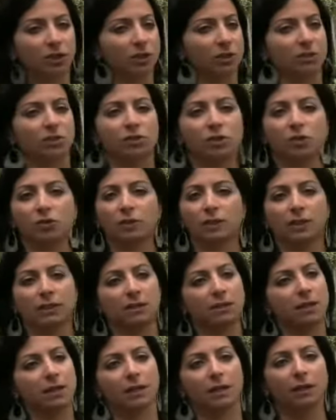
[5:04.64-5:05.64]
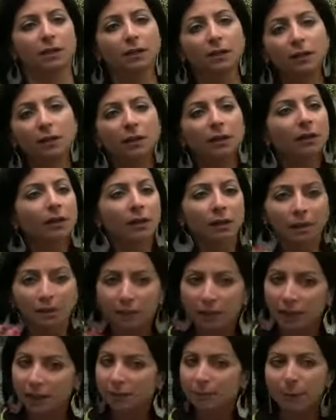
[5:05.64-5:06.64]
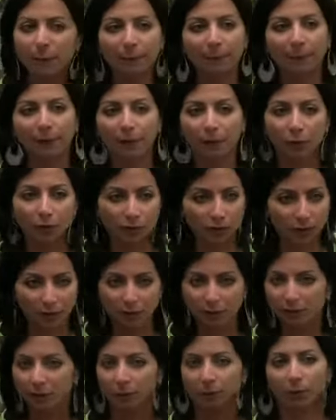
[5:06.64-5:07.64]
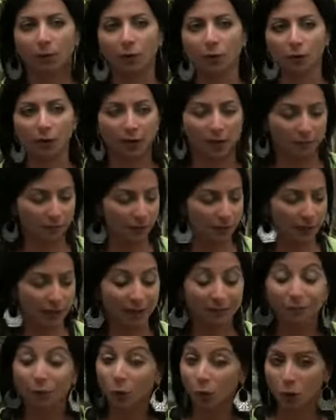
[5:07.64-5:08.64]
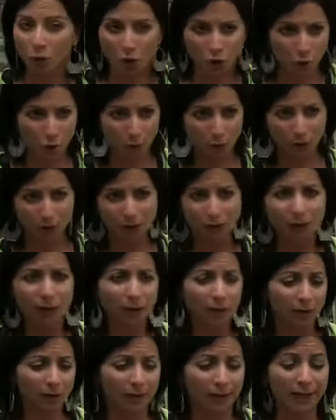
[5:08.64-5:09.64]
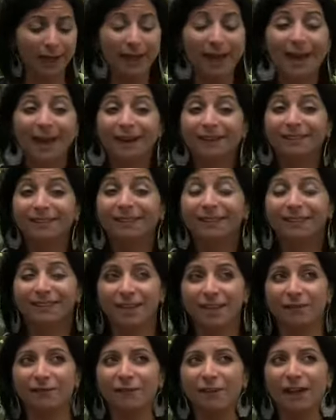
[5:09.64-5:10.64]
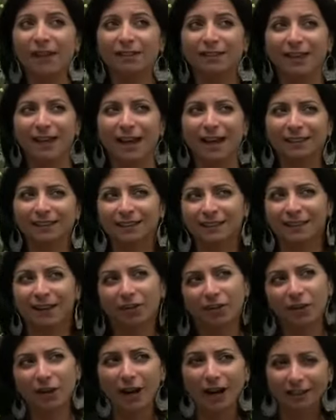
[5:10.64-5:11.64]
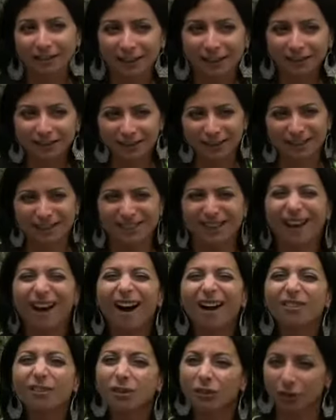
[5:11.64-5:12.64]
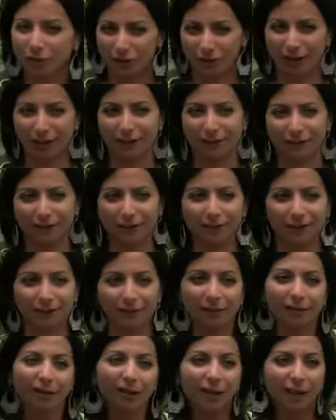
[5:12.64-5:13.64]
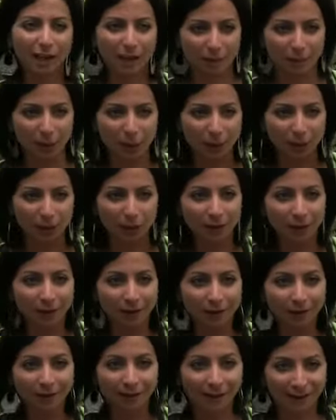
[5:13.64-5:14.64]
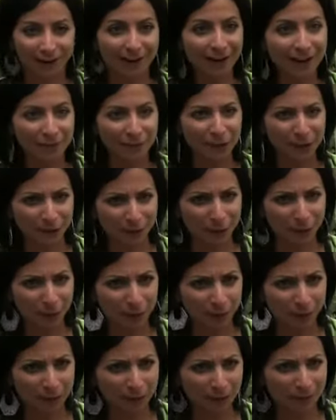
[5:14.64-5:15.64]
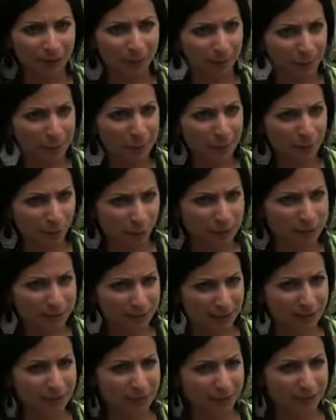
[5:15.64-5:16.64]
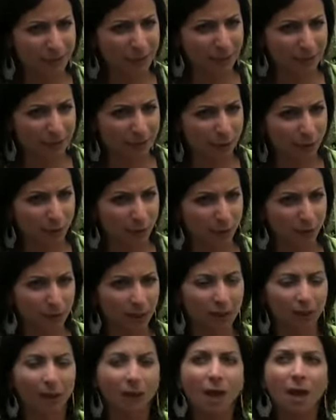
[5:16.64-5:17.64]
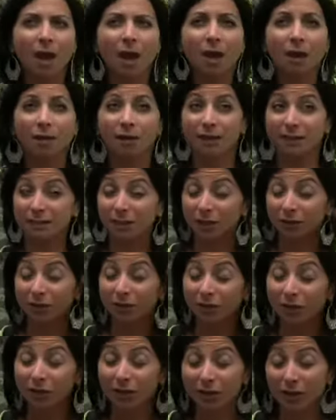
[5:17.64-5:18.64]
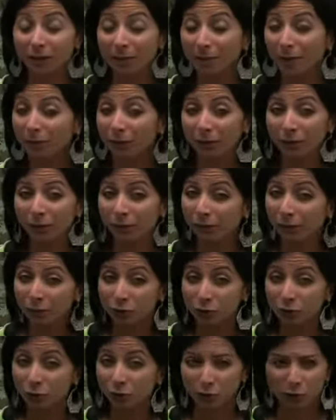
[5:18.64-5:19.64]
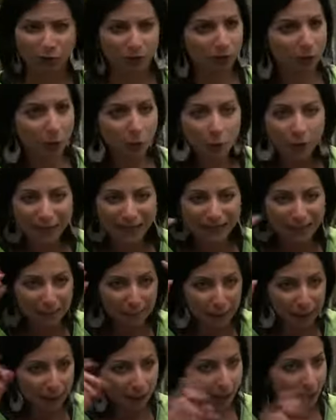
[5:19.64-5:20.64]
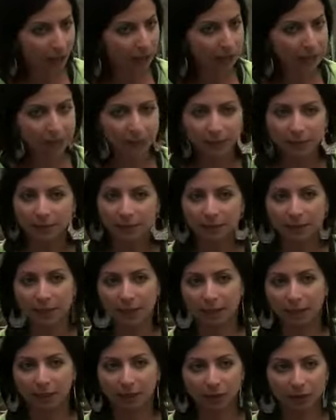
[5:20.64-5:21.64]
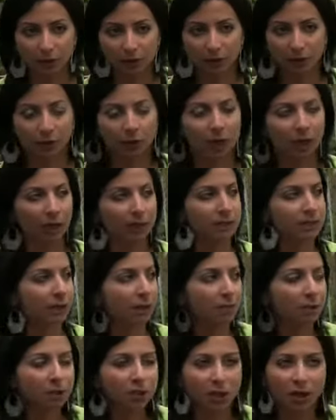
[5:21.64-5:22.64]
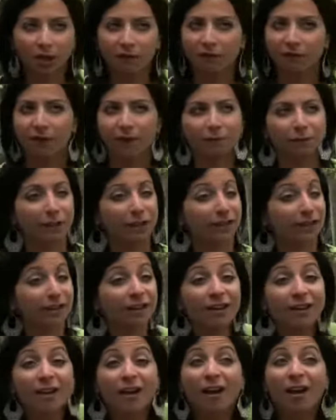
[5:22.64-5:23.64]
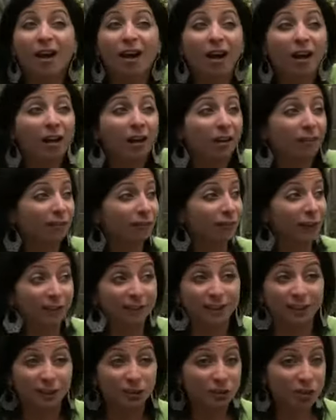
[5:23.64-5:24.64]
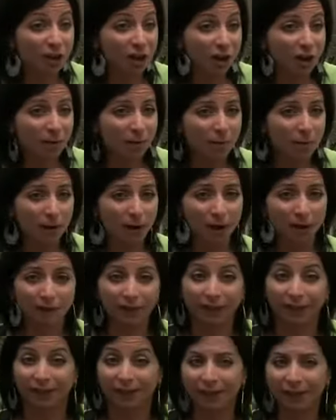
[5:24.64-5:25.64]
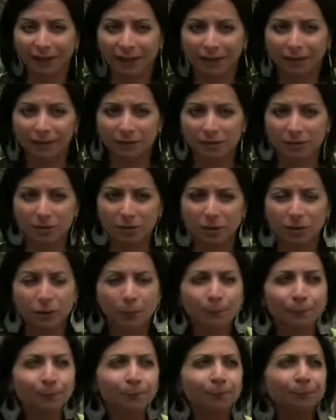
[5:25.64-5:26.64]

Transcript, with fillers: just shows it there. These people who did the program, they had more hope. They, had, they felt they had another identity other than the criminal. Like, I can be a human being, like, people could still see me as a human being. They started thinking about the future with no criminal ideas there, you know, like establishing a family, uh, finding a job, having a kid, you know.